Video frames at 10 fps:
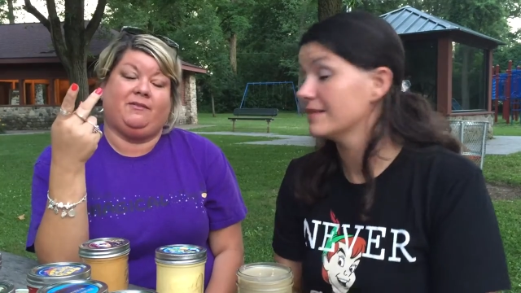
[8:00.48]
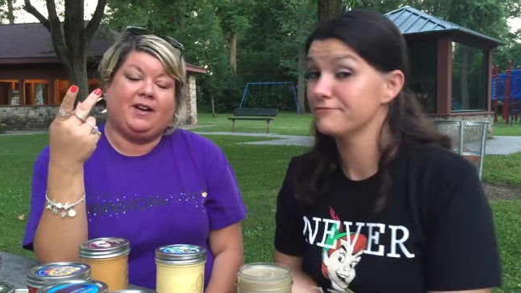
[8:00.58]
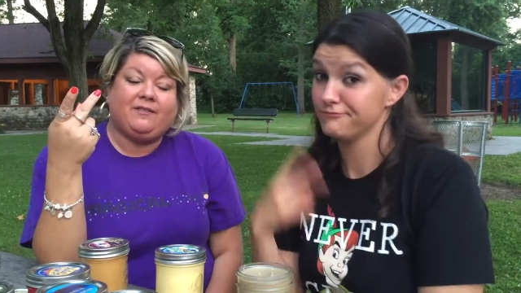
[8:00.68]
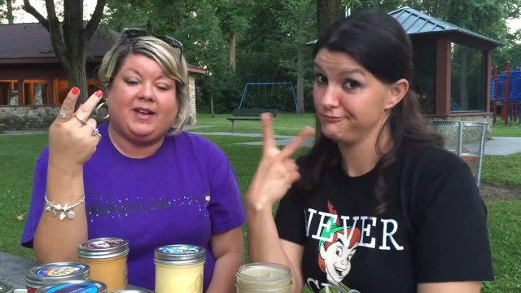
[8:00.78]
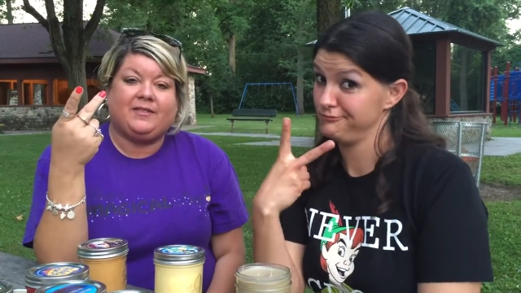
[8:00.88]
Speaker 1: one of
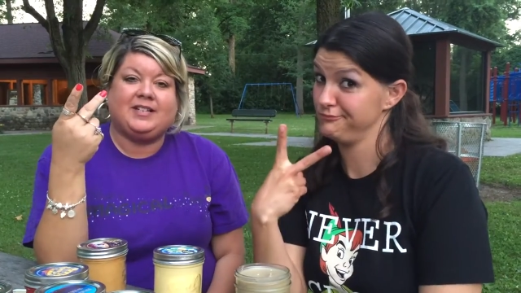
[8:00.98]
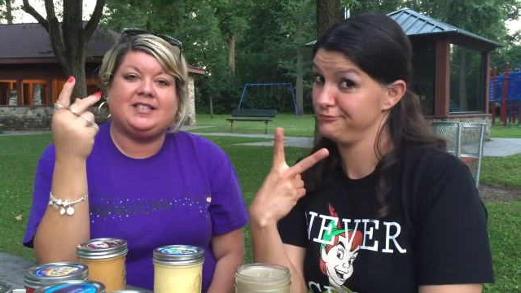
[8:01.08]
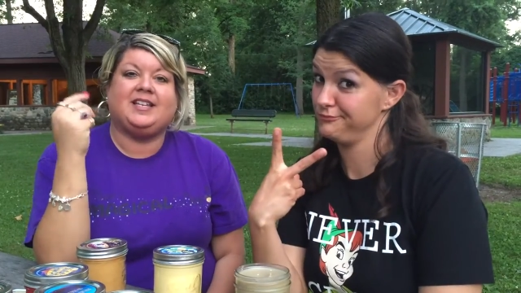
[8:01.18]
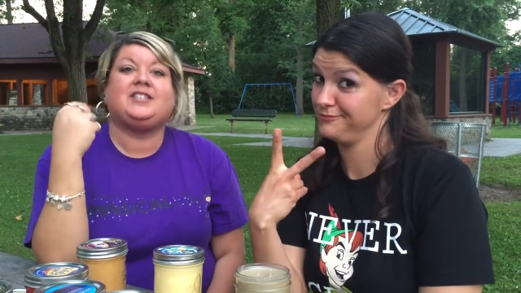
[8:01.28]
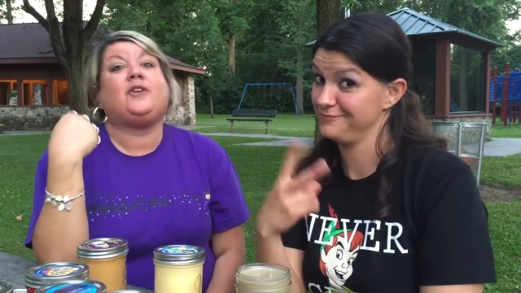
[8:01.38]
our
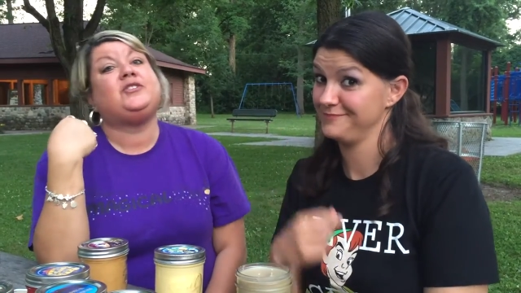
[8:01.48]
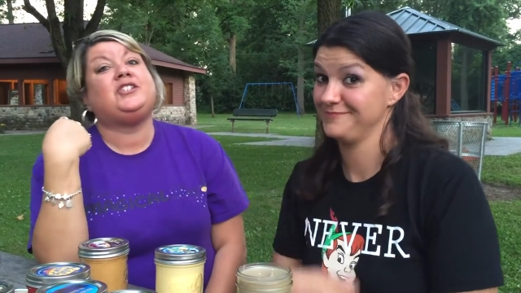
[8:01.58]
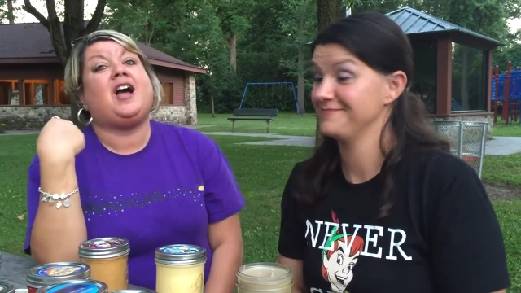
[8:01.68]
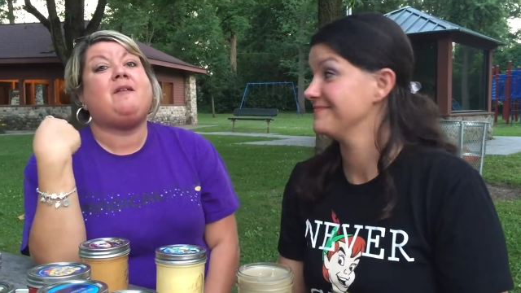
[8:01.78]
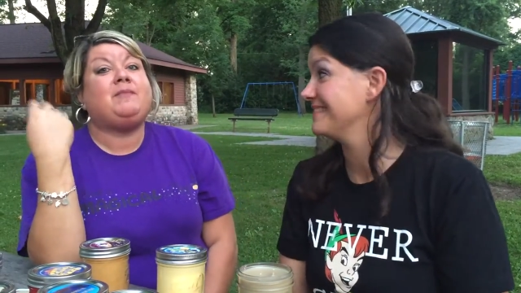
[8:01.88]
favorites, is go
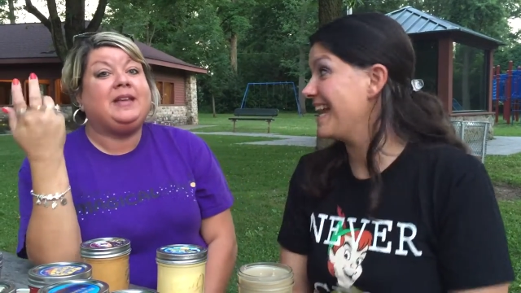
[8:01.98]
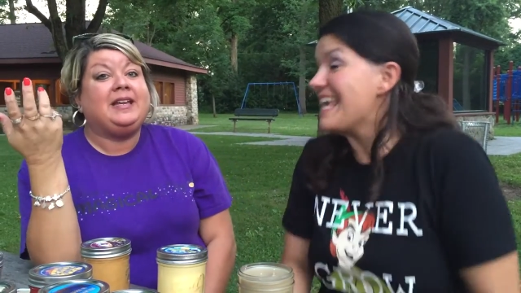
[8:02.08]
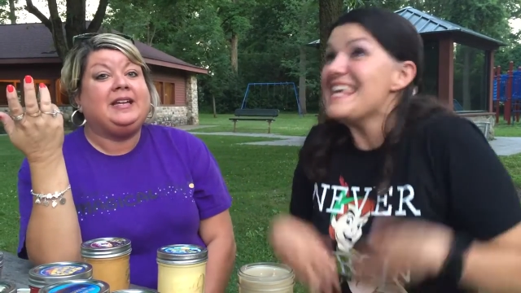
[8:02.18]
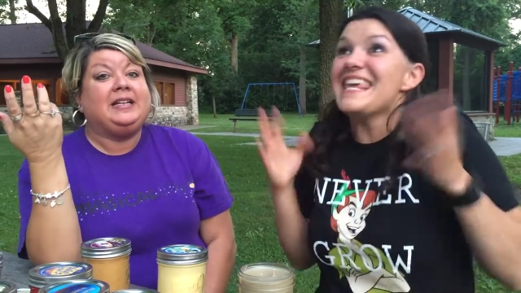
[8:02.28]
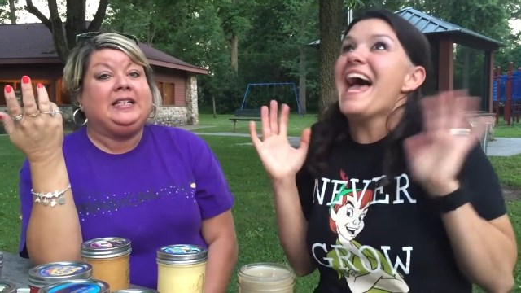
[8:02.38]
shopping.
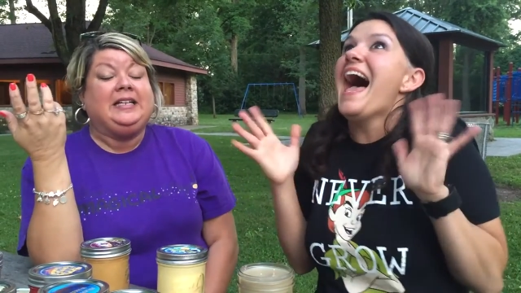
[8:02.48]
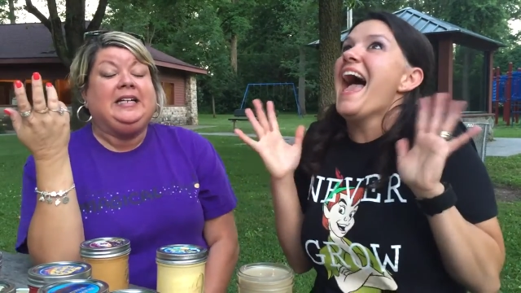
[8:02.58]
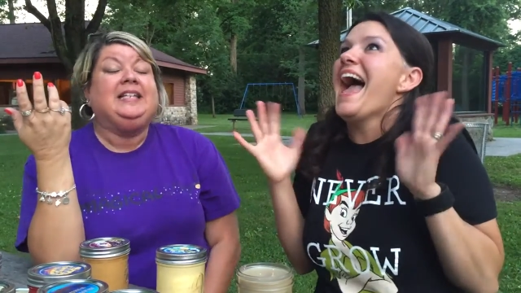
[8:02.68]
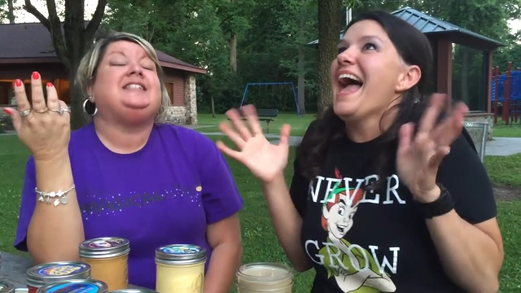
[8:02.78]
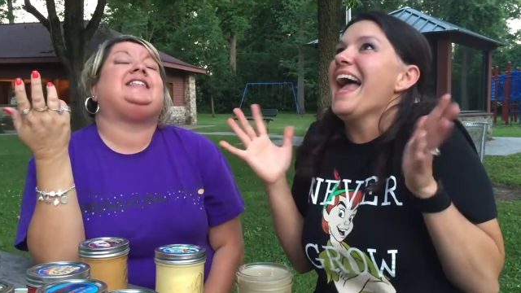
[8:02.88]
Yay!
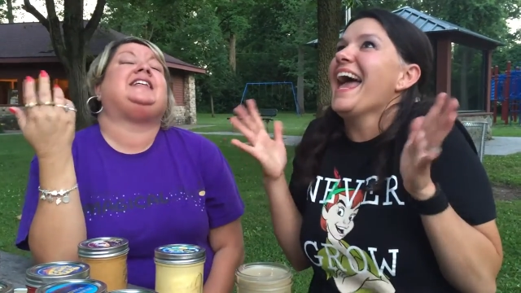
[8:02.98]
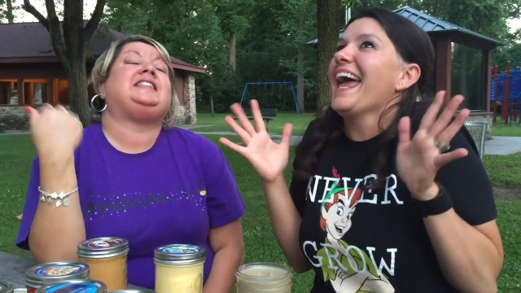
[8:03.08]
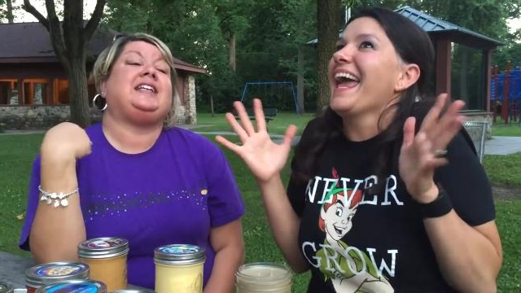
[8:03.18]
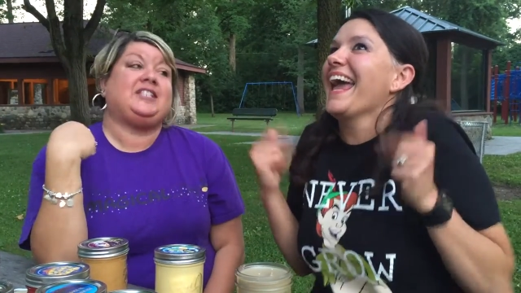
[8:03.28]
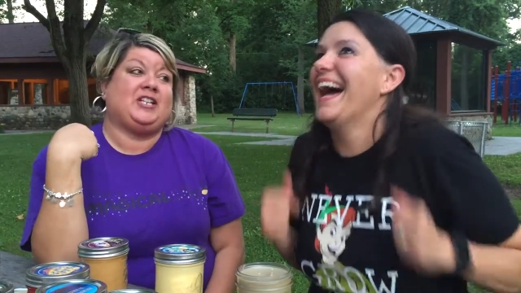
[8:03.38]

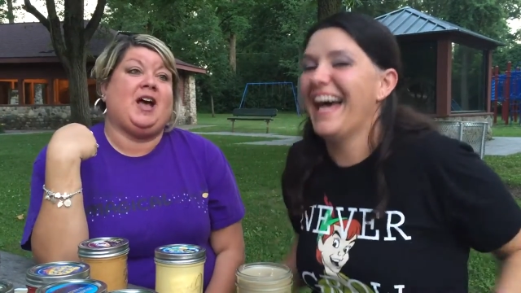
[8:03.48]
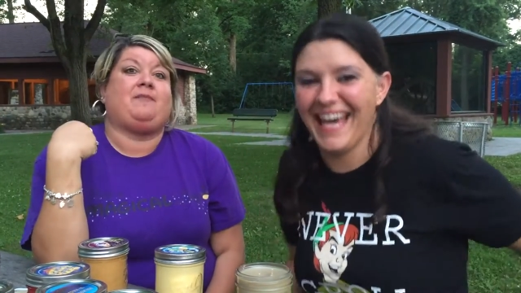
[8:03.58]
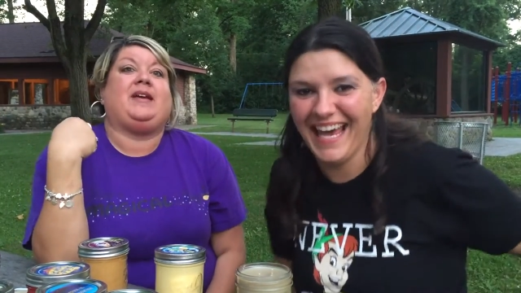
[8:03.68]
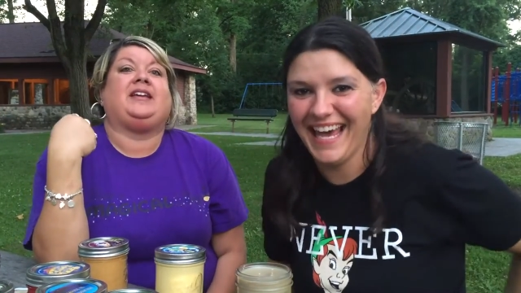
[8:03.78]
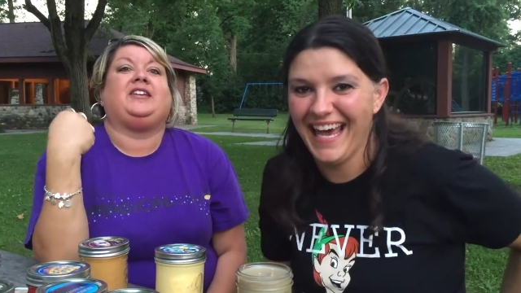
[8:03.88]
Disney
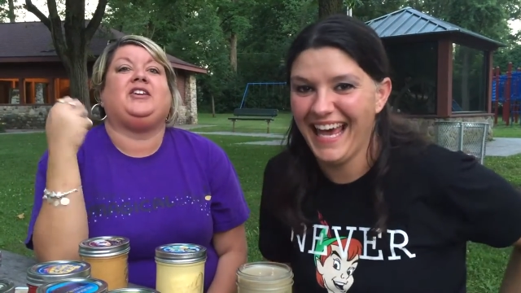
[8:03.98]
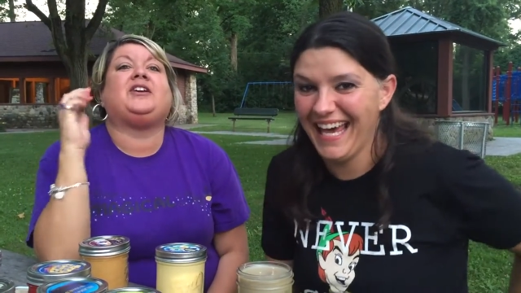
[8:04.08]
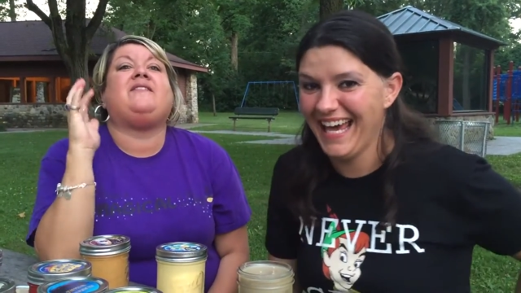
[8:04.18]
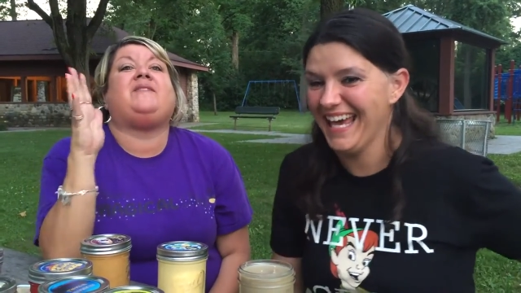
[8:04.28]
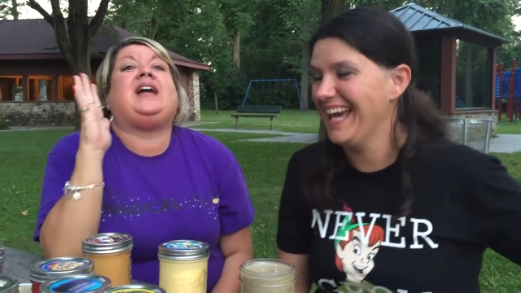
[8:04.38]
shopping. you
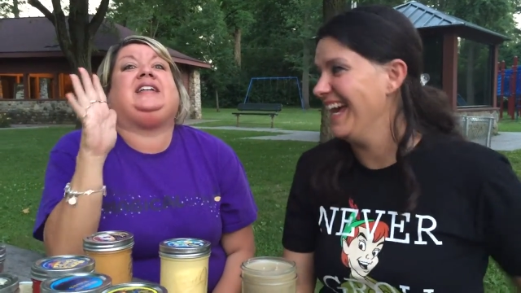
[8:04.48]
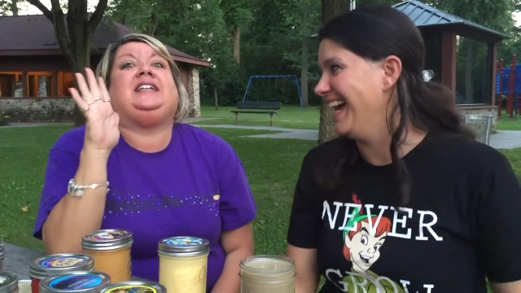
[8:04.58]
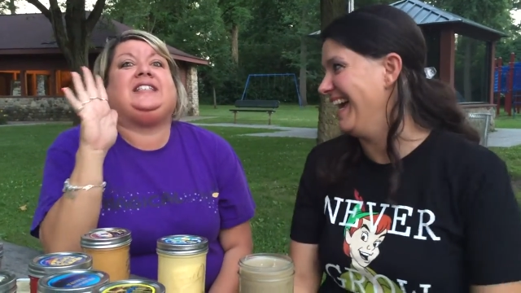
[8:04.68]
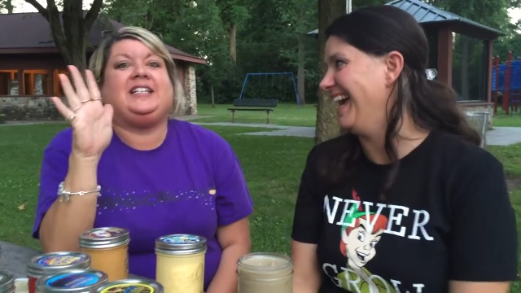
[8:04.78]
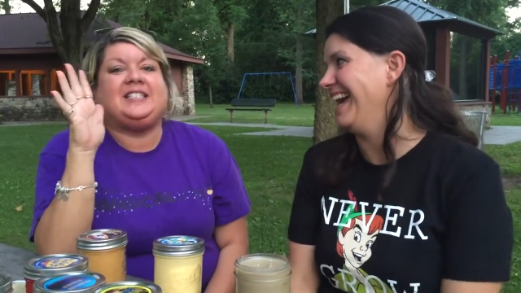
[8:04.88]
can find
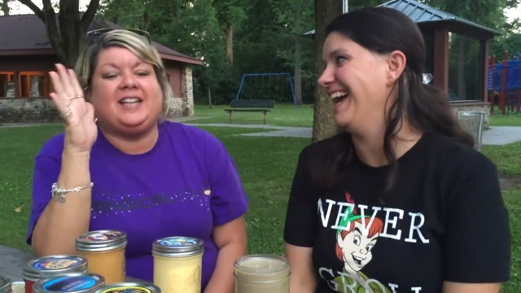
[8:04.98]
Disney